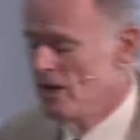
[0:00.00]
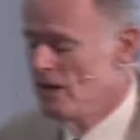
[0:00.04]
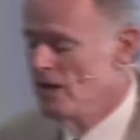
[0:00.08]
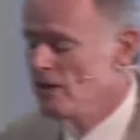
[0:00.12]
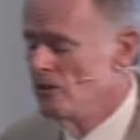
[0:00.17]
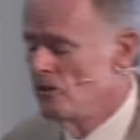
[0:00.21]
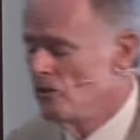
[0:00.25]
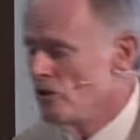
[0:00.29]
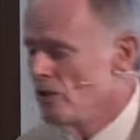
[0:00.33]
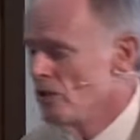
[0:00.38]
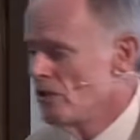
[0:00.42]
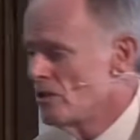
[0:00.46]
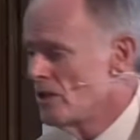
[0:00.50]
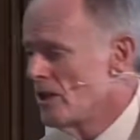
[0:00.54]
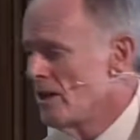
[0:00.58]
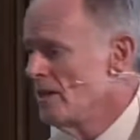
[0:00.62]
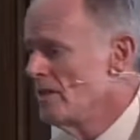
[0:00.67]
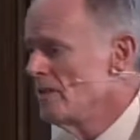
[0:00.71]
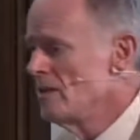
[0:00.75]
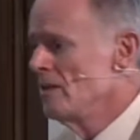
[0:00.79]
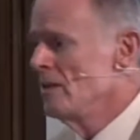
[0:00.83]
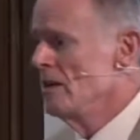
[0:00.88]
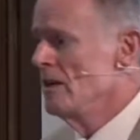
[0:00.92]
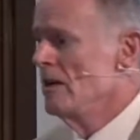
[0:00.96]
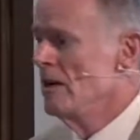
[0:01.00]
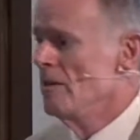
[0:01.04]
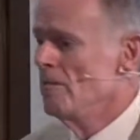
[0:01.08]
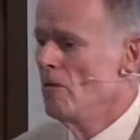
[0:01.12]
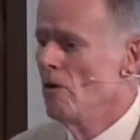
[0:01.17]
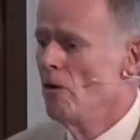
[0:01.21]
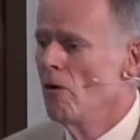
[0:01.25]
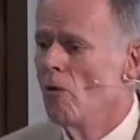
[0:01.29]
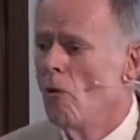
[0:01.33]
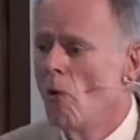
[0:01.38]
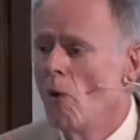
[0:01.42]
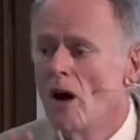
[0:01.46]
She said to him,
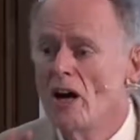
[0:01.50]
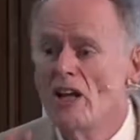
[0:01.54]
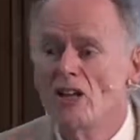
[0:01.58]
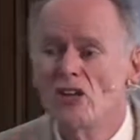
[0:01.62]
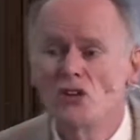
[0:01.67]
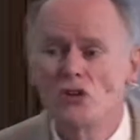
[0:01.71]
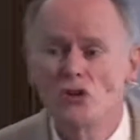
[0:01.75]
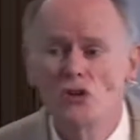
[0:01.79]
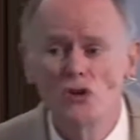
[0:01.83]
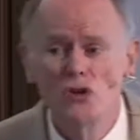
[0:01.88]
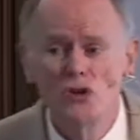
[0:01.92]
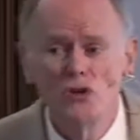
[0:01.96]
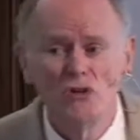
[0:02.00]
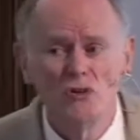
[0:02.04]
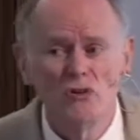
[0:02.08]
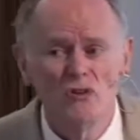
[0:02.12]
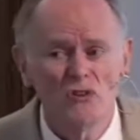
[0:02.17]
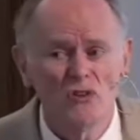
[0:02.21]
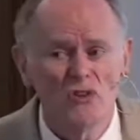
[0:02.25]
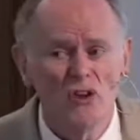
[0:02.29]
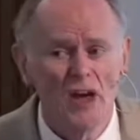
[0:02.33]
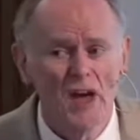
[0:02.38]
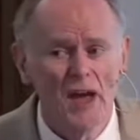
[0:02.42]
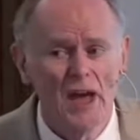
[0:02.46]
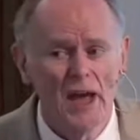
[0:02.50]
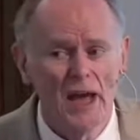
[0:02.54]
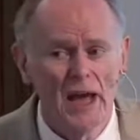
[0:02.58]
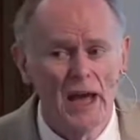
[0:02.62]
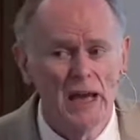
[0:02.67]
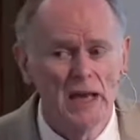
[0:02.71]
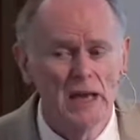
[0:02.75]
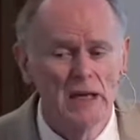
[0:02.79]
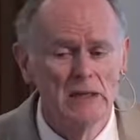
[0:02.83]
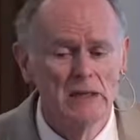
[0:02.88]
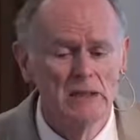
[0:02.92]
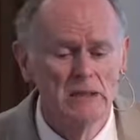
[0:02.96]
"What do you
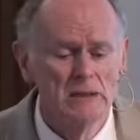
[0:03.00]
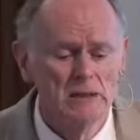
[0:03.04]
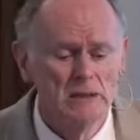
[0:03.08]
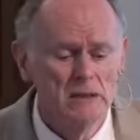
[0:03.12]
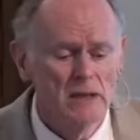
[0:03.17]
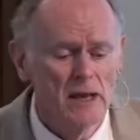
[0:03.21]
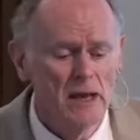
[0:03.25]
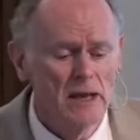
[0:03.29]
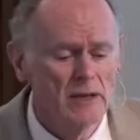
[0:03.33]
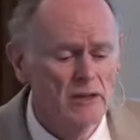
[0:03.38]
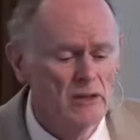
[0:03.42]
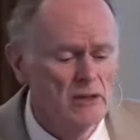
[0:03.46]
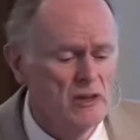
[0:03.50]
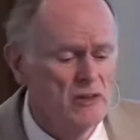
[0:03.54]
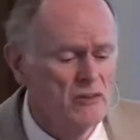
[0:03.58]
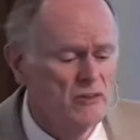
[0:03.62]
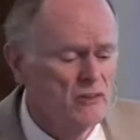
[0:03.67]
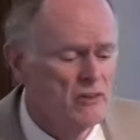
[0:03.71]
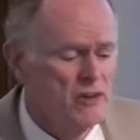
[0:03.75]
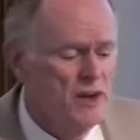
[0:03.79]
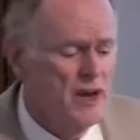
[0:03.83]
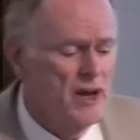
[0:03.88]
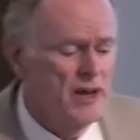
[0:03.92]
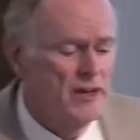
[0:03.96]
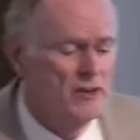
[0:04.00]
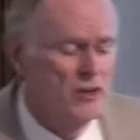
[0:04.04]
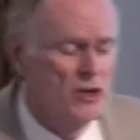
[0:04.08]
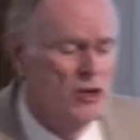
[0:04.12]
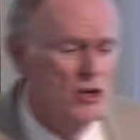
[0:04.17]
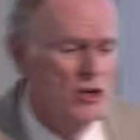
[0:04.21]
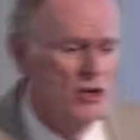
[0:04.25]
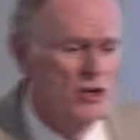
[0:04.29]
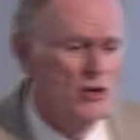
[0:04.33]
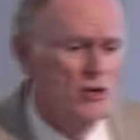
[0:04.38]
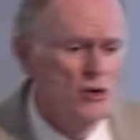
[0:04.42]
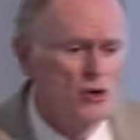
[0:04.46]
say?" And he said,
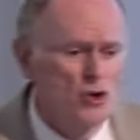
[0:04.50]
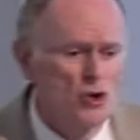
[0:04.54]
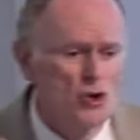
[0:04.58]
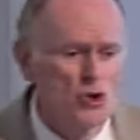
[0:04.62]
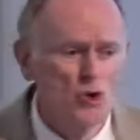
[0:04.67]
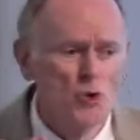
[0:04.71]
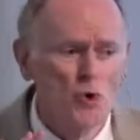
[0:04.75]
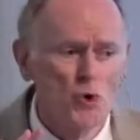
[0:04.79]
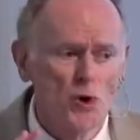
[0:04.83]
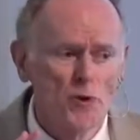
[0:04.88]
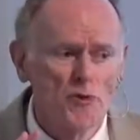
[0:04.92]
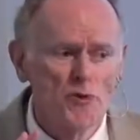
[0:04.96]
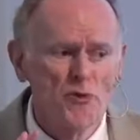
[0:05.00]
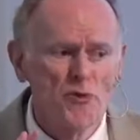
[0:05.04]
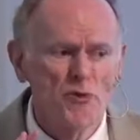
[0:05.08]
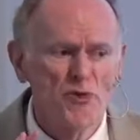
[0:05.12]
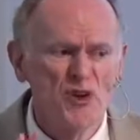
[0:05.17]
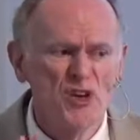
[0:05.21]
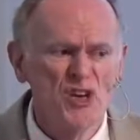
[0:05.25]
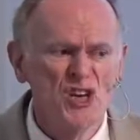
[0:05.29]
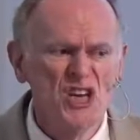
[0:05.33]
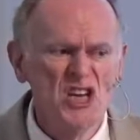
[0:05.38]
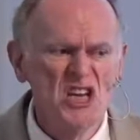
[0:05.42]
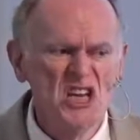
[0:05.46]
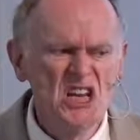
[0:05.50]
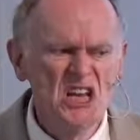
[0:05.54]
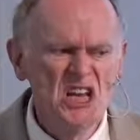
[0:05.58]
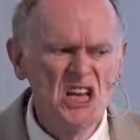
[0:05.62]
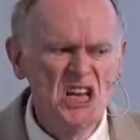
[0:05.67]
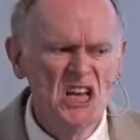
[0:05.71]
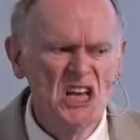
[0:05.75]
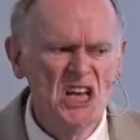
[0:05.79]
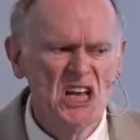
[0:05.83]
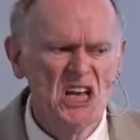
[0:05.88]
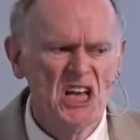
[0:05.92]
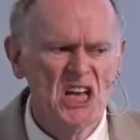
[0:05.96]
"You're thin
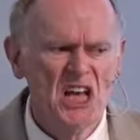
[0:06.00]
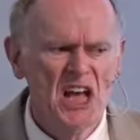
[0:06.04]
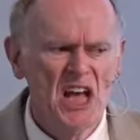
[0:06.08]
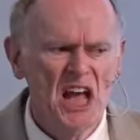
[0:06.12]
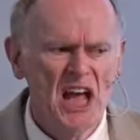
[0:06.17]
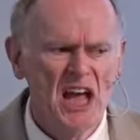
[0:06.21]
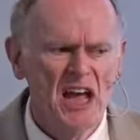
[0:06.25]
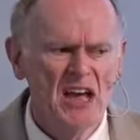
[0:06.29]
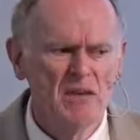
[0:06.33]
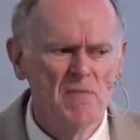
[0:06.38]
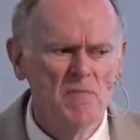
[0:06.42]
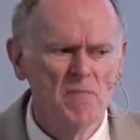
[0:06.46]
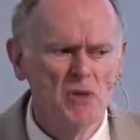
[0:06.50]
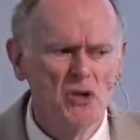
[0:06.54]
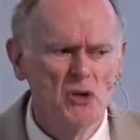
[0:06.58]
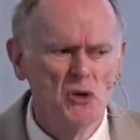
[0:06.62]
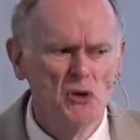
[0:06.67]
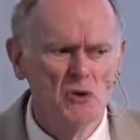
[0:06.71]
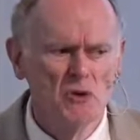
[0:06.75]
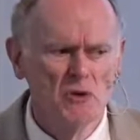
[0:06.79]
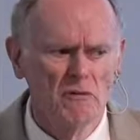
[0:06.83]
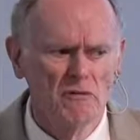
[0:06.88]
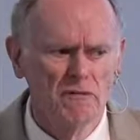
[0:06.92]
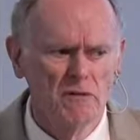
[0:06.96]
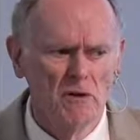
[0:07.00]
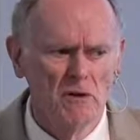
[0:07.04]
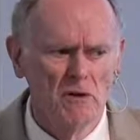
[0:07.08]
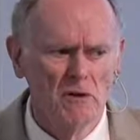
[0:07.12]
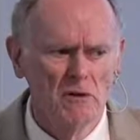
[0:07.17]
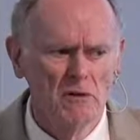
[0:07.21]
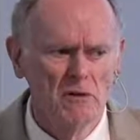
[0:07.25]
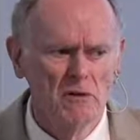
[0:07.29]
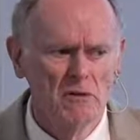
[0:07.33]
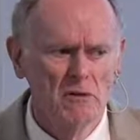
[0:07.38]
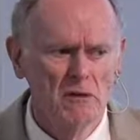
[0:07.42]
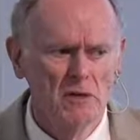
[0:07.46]
and beautiful."
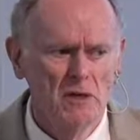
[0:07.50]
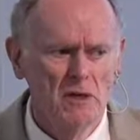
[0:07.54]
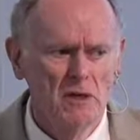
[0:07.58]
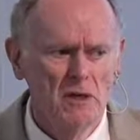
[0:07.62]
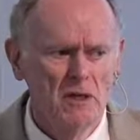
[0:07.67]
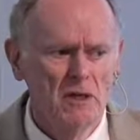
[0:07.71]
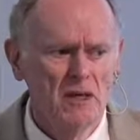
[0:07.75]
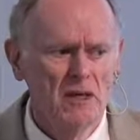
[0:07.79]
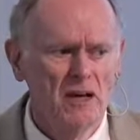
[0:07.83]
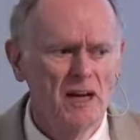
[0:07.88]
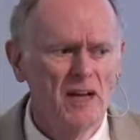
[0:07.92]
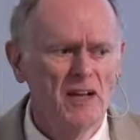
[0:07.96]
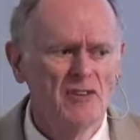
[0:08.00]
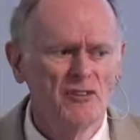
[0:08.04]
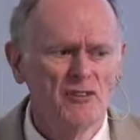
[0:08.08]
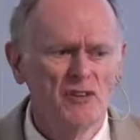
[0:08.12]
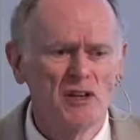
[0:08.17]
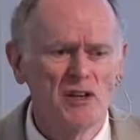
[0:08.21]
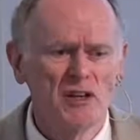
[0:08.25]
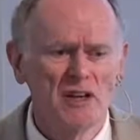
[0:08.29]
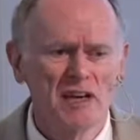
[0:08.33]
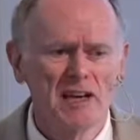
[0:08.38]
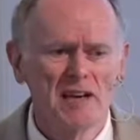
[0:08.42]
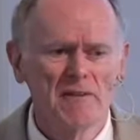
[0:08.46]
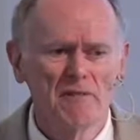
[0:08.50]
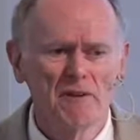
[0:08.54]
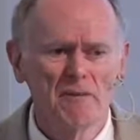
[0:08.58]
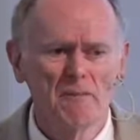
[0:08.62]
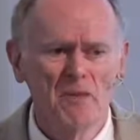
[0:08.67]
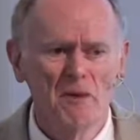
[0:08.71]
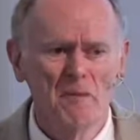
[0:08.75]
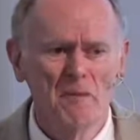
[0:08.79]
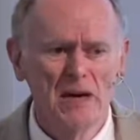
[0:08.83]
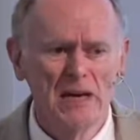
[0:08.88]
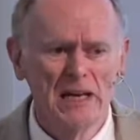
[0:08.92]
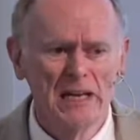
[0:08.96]
And she gave him
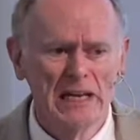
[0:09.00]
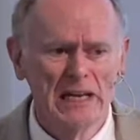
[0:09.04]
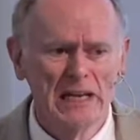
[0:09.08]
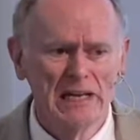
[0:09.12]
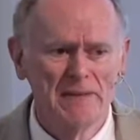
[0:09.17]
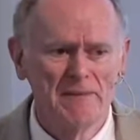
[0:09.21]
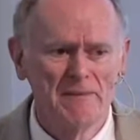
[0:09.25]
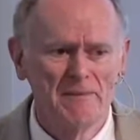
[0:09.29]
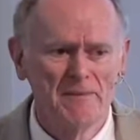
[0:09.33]
the money.